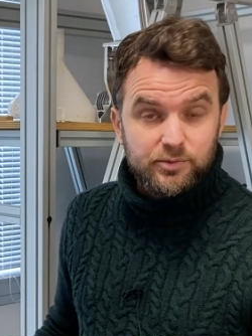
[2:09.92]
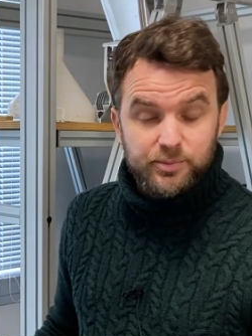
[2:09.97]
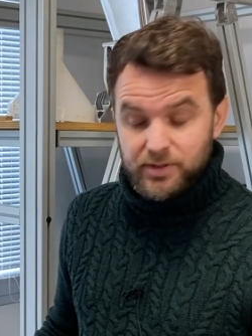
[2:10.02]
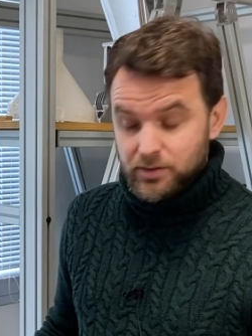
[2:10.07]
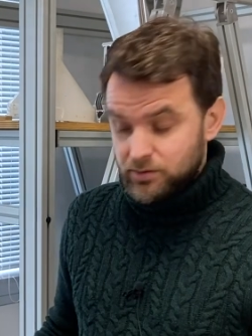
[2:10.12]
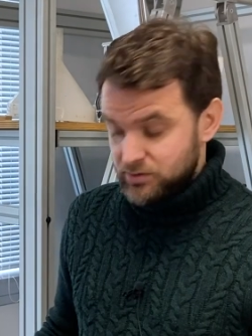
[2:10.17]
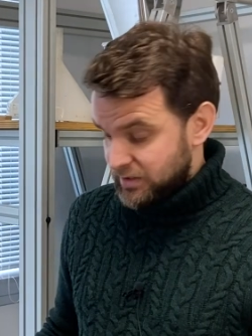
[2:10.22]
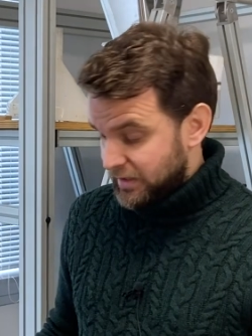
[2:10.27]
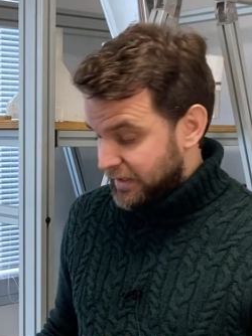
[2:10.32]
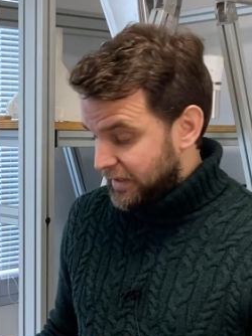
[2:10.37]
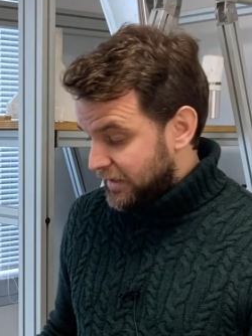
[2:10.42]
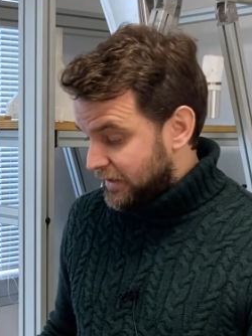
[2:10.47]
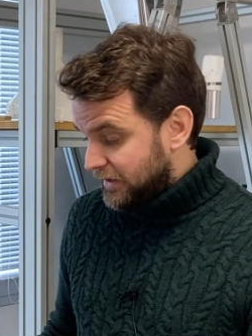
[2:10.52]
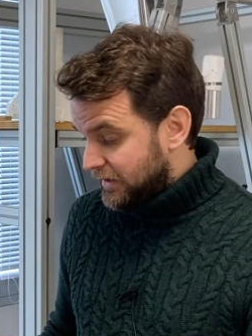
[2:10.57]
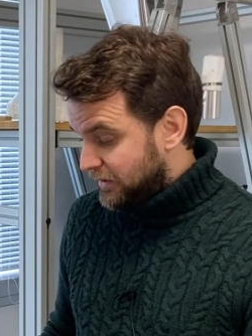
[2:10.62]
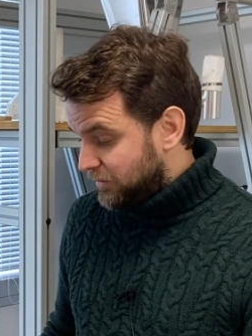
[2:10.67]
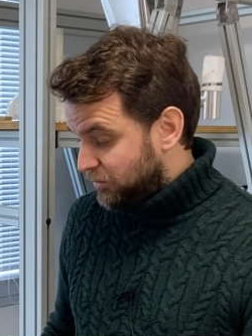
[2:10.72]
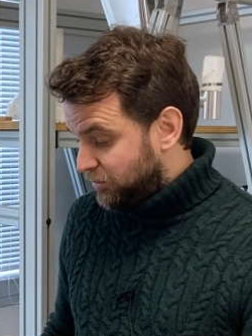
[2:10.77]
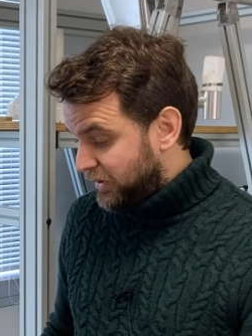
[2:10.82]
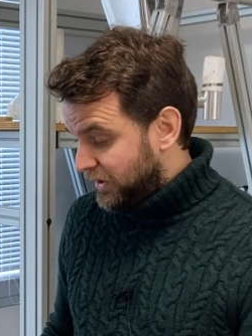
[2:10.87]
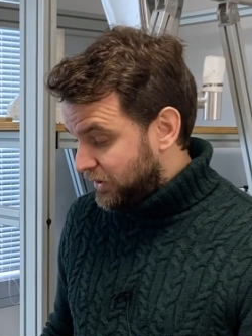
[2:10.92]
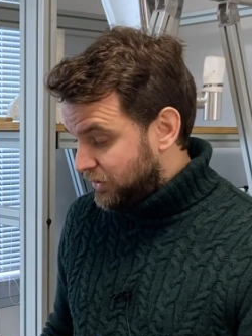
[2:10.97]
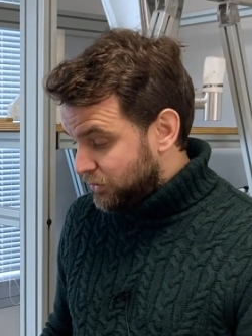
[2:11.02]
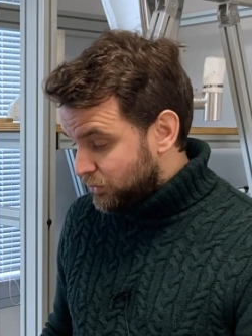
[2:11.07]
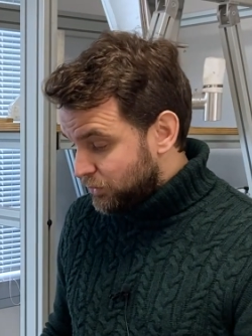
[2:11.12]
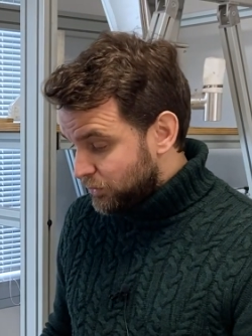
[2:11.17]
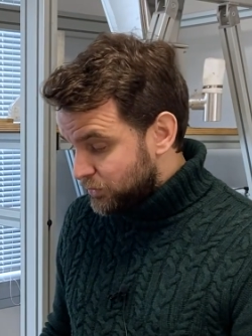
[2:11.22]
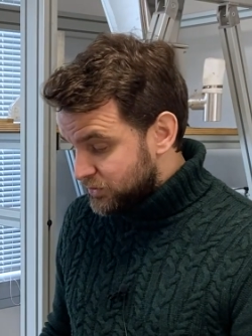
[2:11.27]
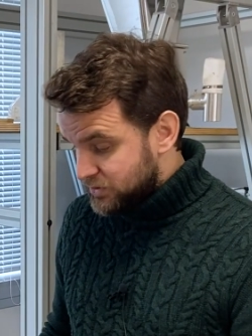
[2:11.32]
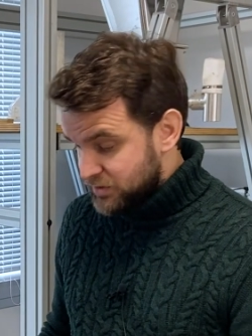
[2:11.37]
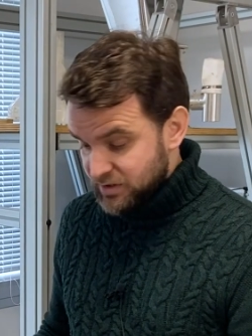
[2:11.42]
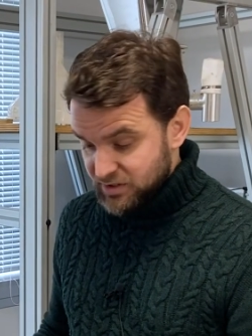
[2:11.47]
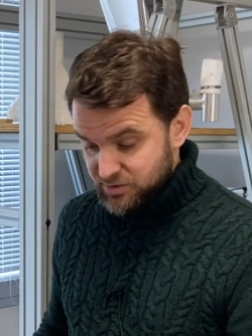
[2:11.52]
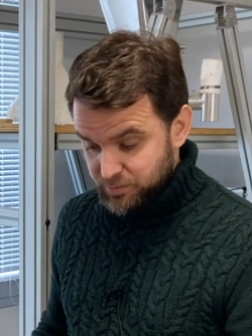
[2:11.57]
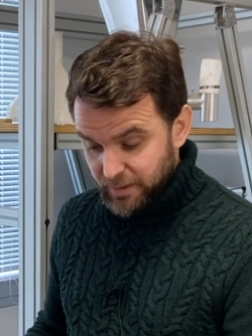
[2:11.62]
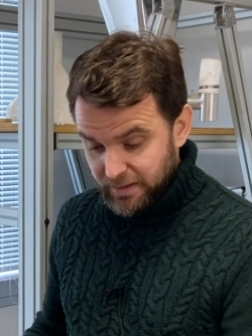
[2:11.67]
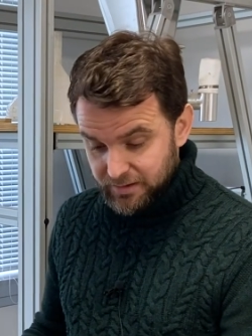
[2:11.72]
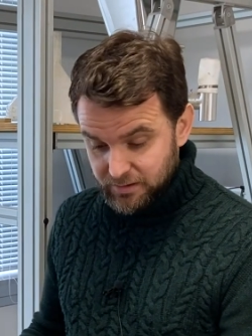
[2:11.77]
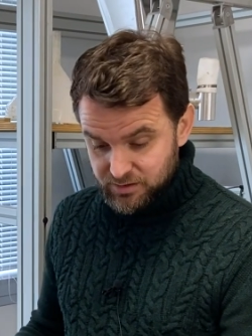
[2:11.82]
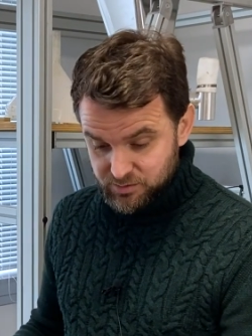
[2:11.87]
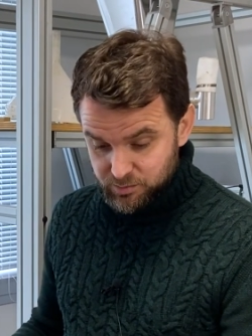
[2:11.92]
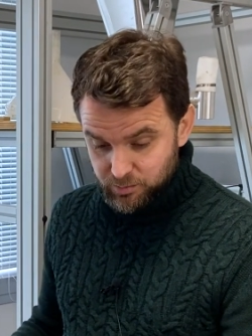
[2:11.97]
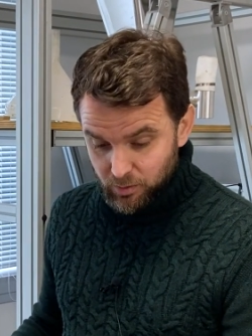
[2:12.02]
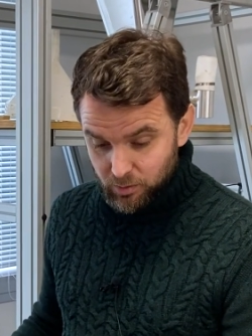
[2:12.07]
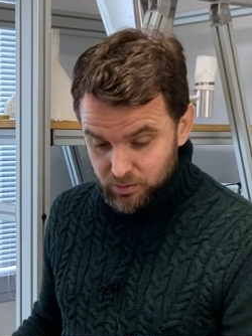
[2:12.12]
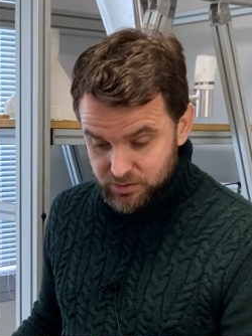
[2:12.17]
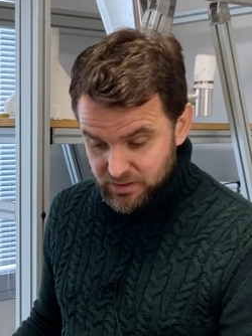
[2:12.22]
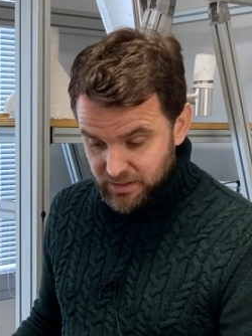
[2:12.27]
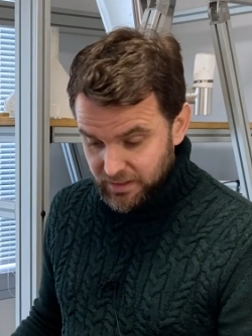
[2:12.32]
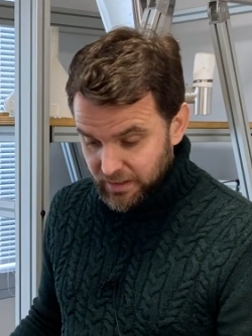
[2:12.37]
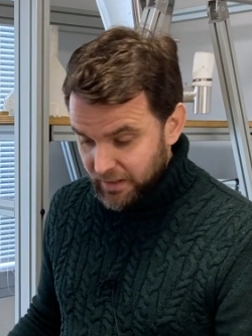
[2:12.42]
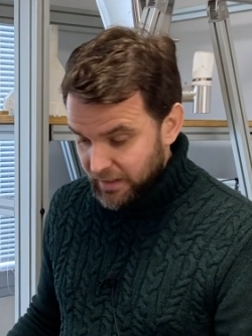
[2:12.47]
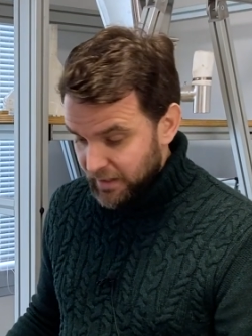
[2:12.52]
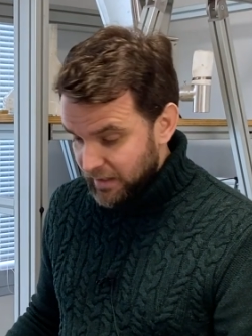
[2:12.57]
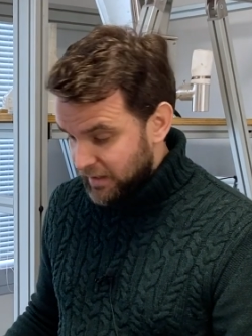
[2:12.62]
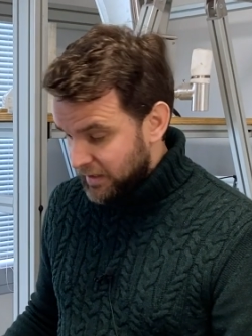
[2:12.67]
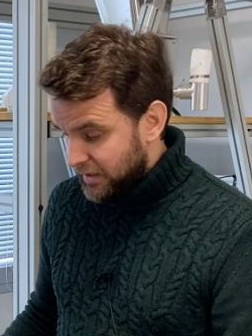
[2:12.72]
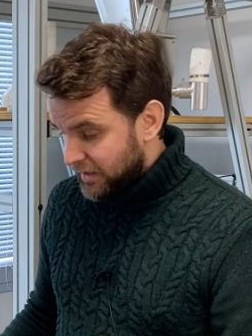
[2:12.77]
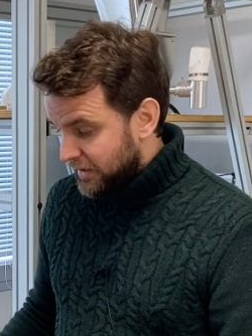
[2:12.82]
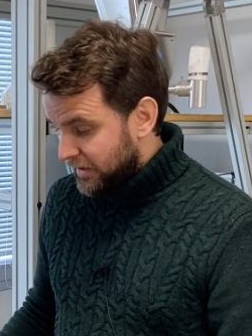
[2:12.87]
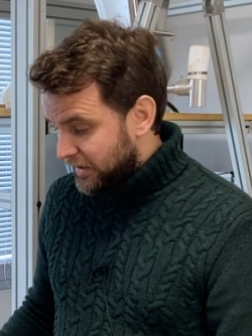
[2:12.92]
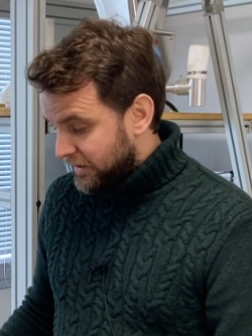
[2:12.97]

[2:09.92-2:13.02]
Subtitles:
because it can be used despite the small scale